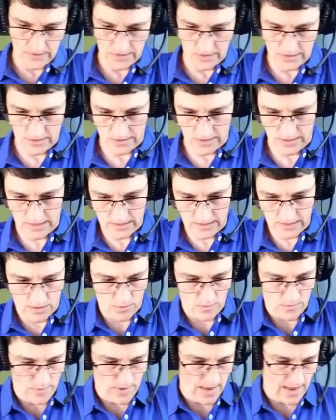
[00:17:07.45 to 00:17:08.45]
So let's go
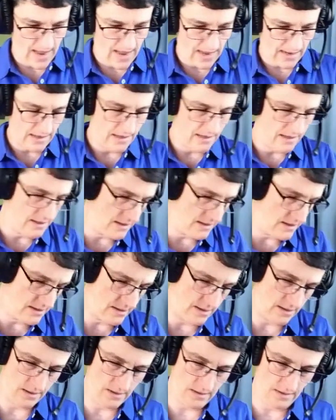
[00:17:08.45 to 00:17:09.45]
back
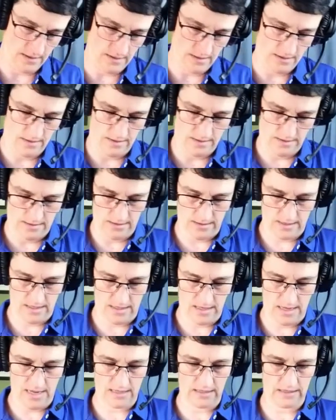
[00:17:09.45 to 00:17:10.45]
to
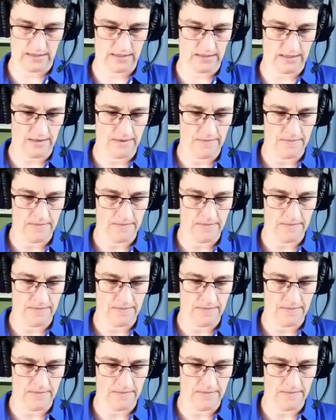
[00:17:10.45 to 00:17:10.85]
this.